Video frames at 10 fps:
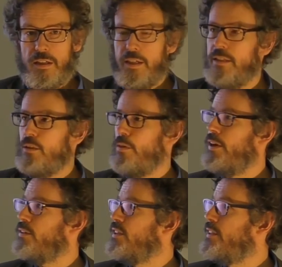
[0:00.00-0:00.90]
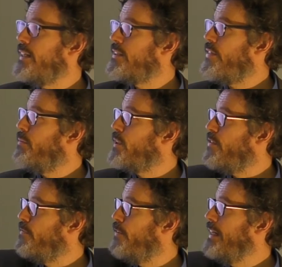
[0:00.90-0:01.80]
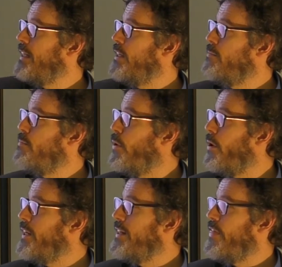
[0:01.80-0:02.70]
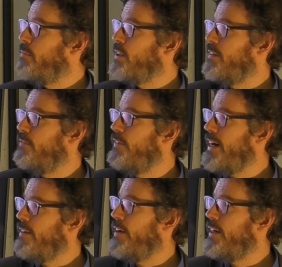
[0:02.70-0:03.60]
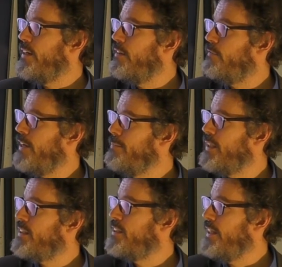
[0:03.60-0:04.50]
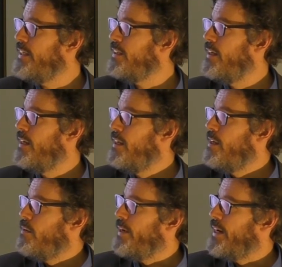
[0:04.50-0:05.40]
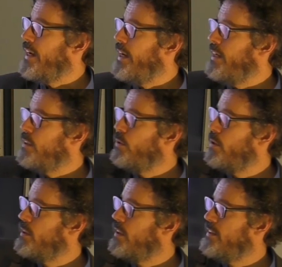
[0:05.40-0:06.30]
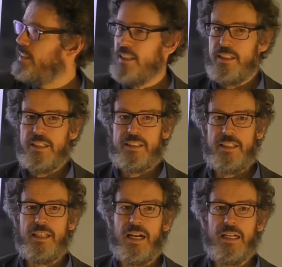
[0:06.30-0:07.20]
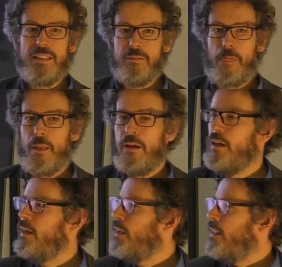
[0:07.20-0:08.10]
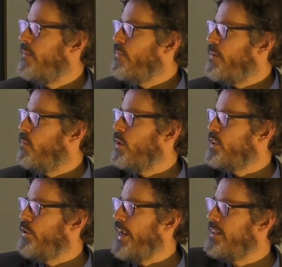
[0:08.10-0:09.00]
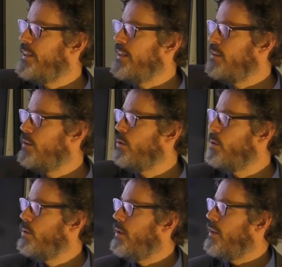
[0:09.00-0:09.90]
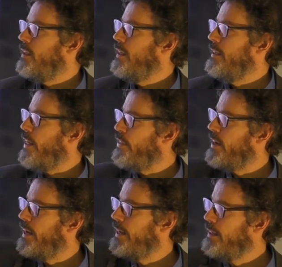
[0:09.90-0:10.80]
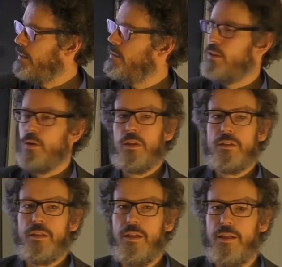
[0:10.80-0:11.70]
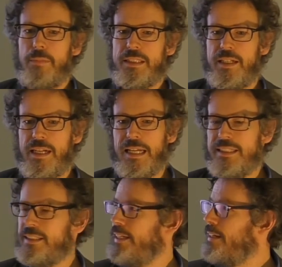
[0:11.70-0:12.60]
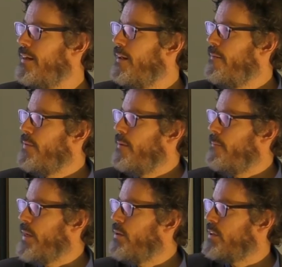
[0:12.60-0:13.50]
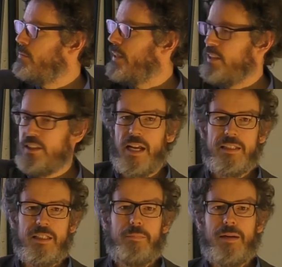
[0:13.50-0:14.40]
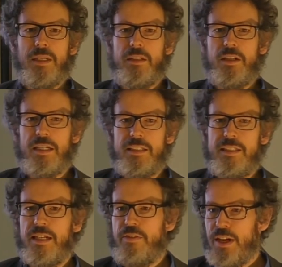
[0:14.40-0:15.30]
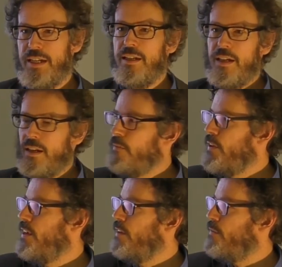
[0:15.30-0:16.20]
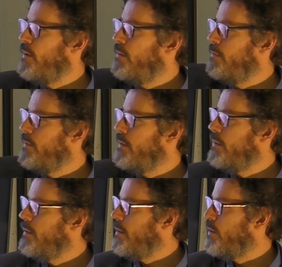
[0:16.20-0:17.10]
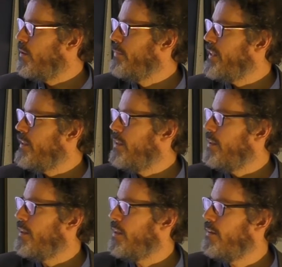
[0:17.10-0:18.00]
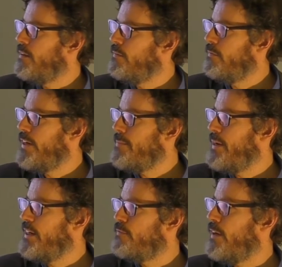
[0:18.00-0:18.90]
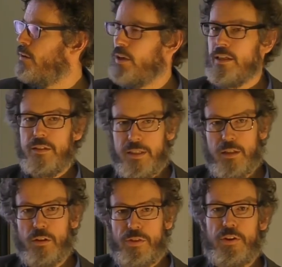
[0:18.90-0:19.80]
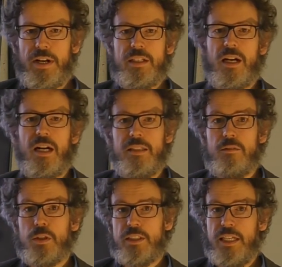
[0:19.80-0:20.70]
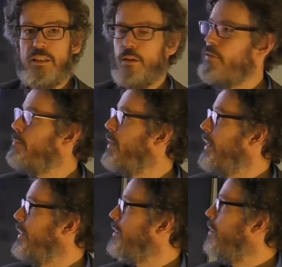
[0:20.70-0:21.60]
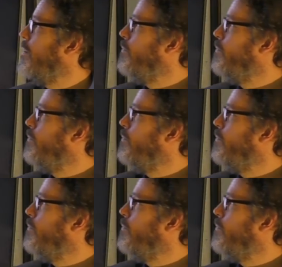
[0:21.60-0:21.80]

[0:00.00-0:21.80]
In 2006 there was the final in Berlin, and there was a very, very famous scene where a guy called Zinedine Zidane was reacting to another guy called Materazzi, because he was insulted by Materazzi, and then he committed a very bad foul and he got the red card and was sent off the place.